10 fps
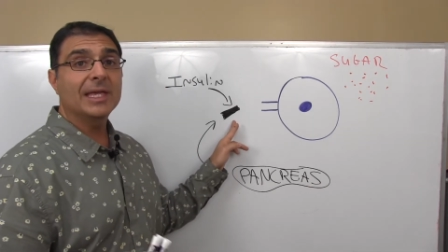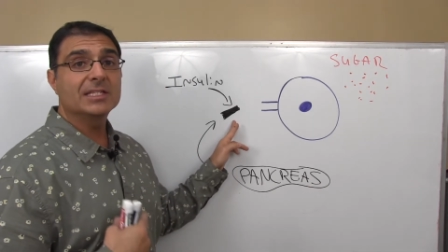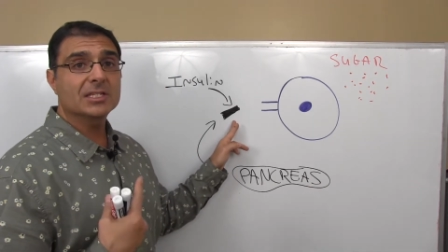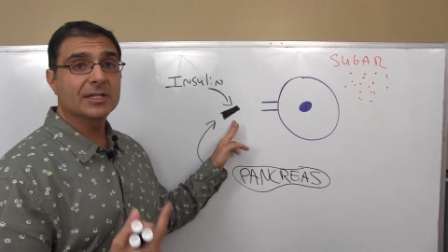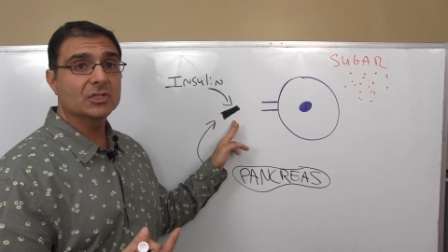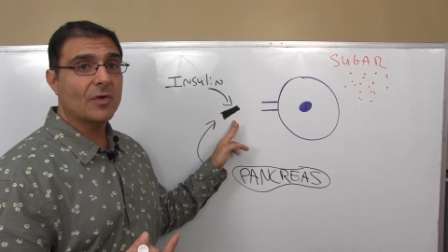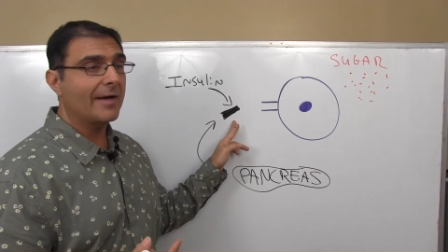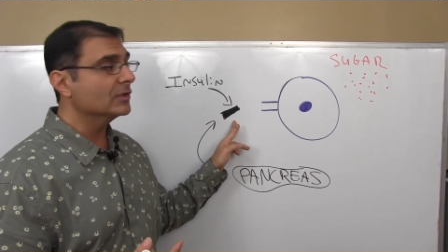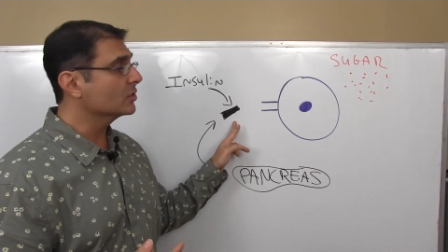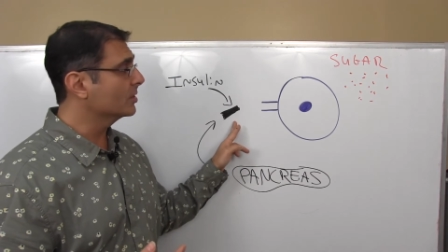Insulin
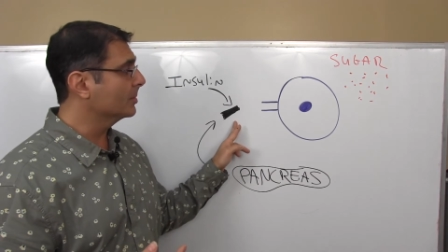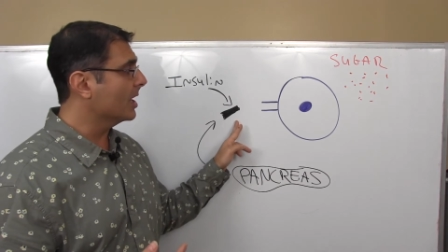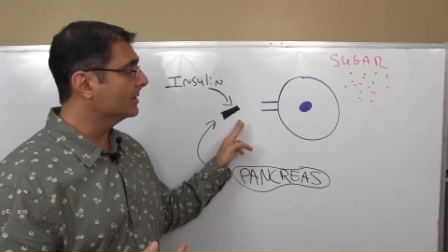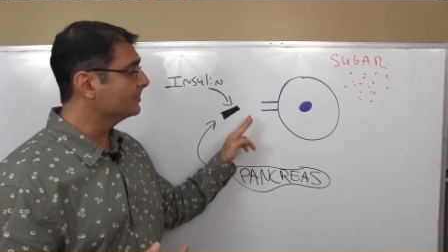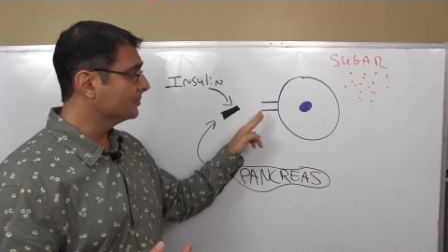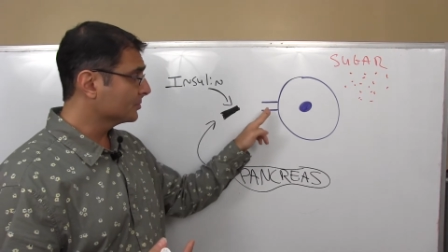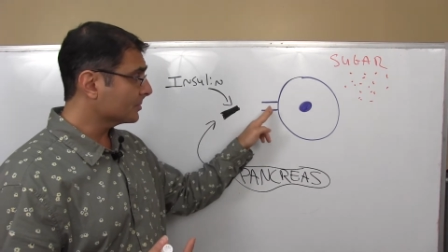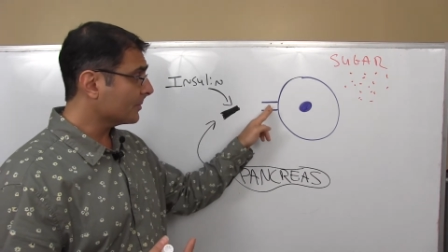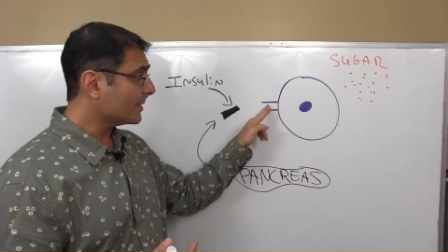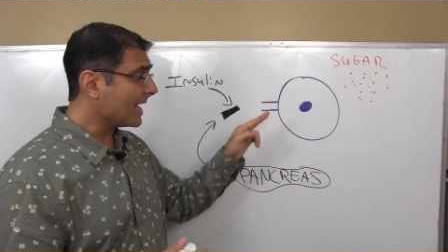travels through the blood
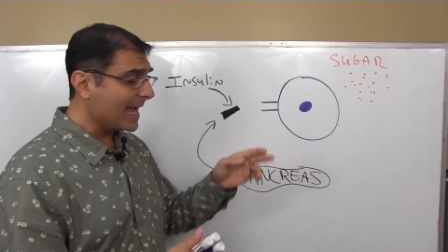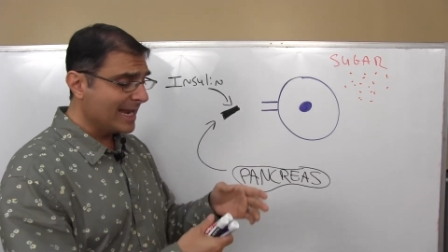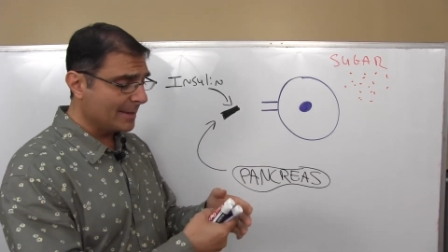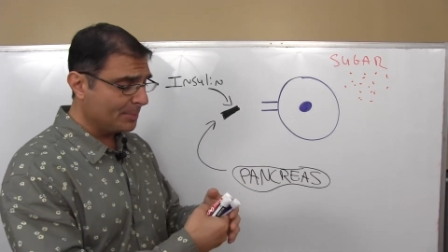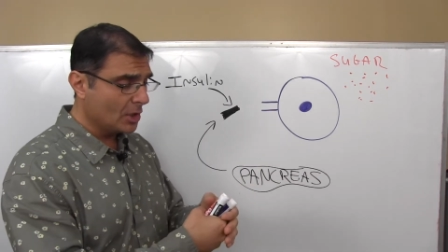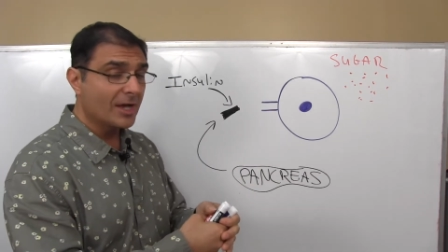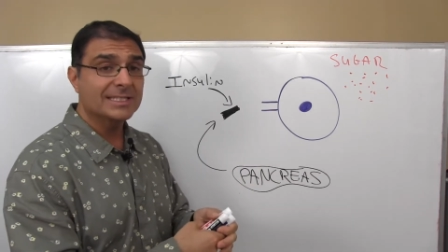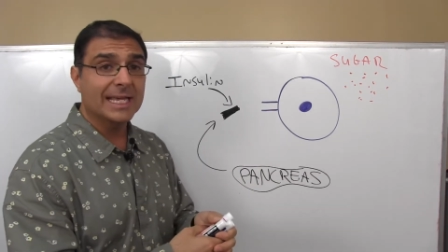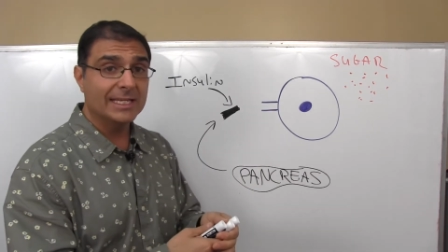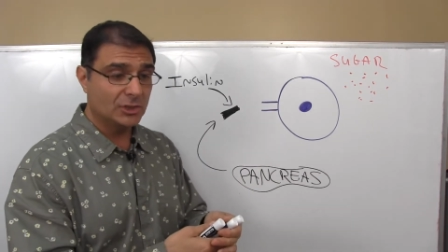and it
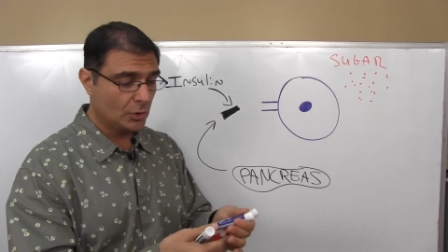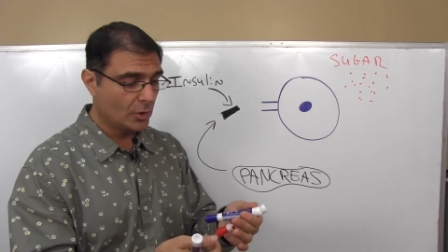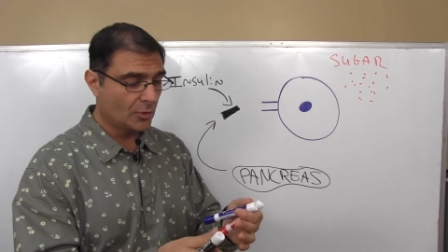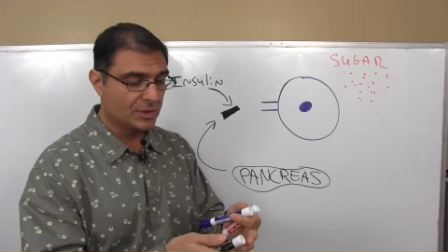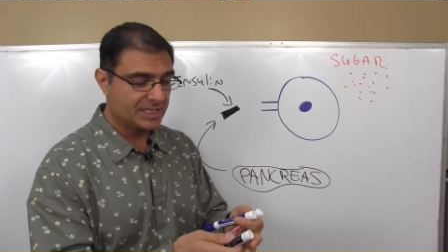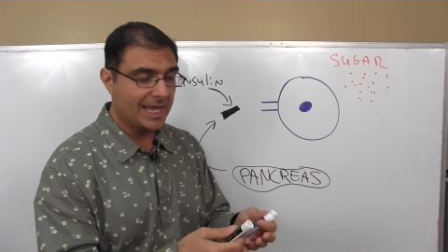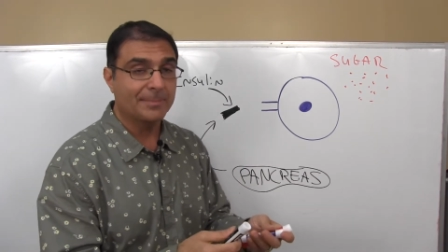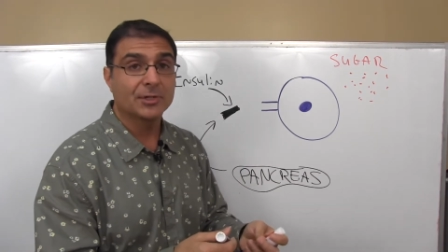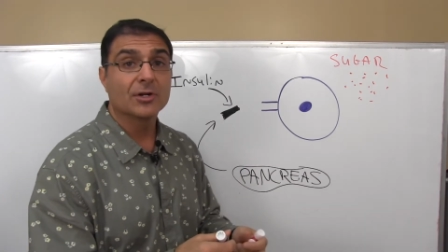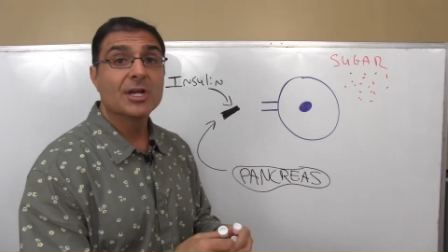plugs into a
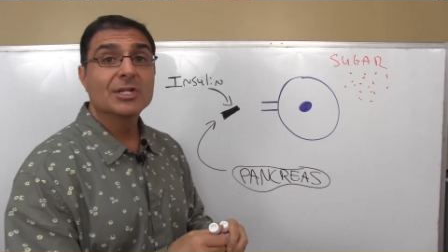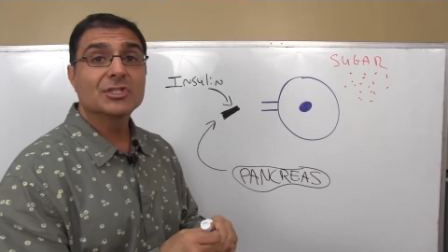receptor.